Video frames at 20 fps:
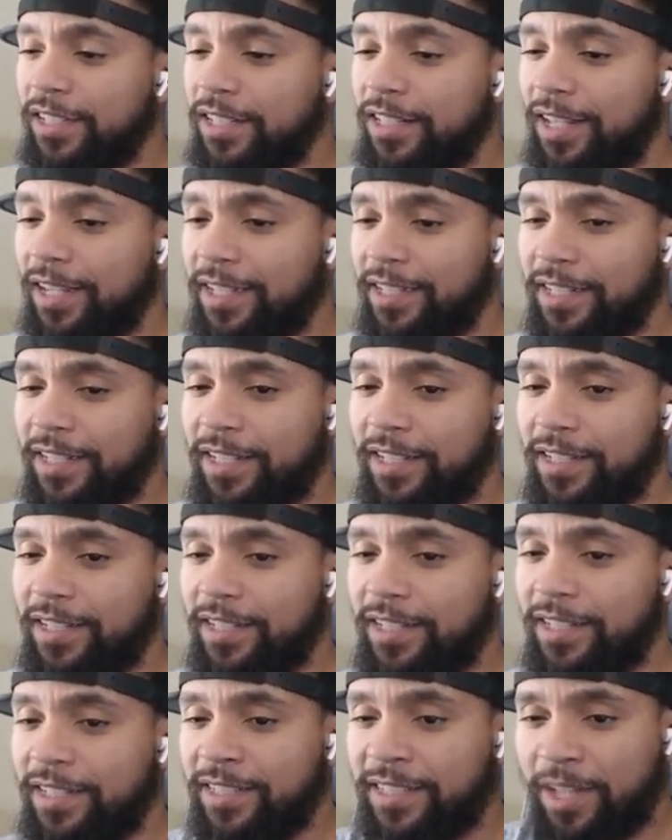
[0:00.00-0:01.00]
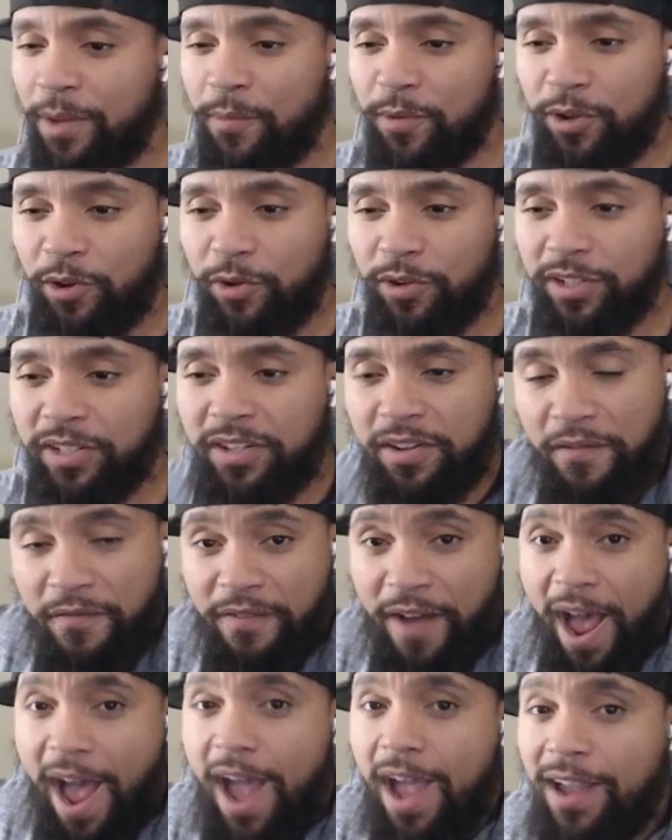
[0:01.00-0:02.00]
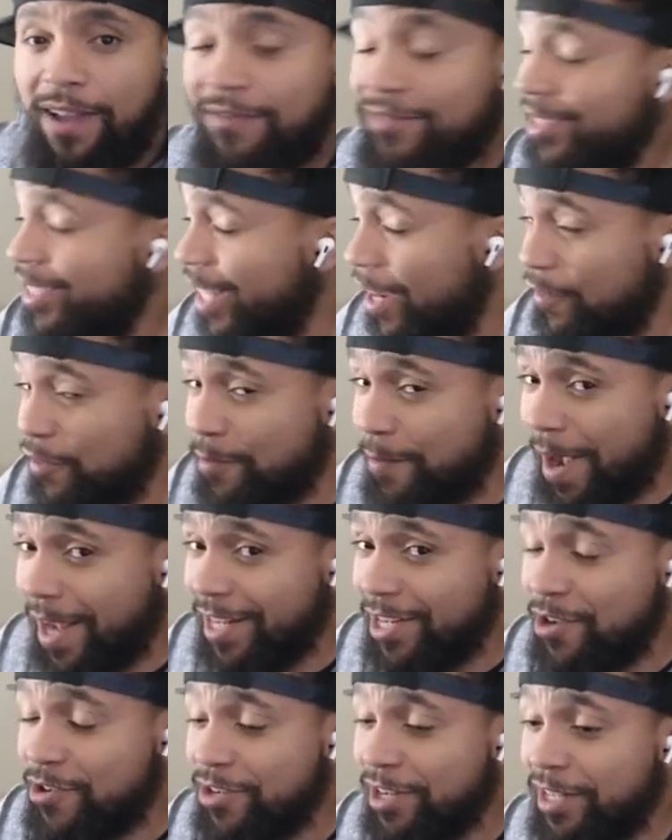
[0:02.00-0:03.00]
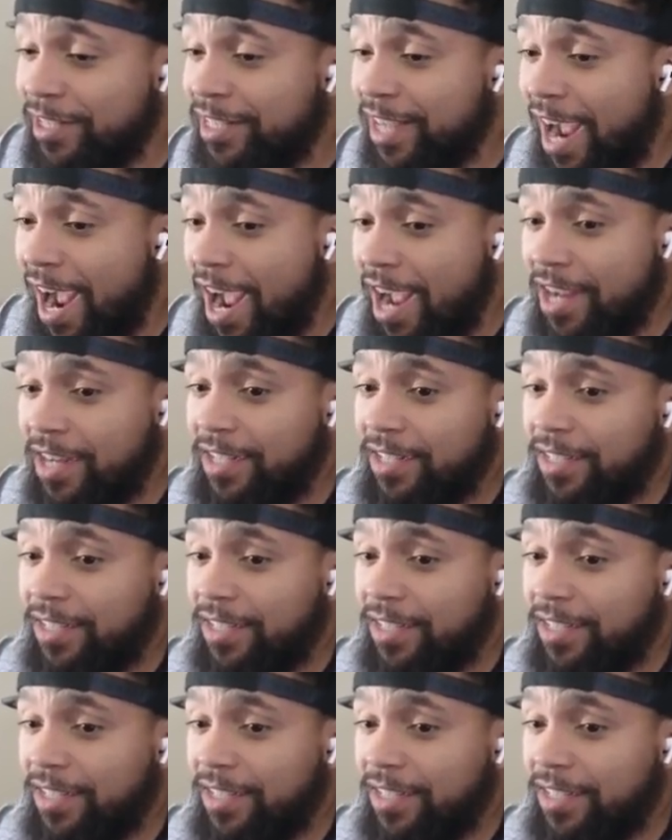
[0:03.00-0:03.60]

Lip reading: Like, is someone going to survive? Is everybody going to die?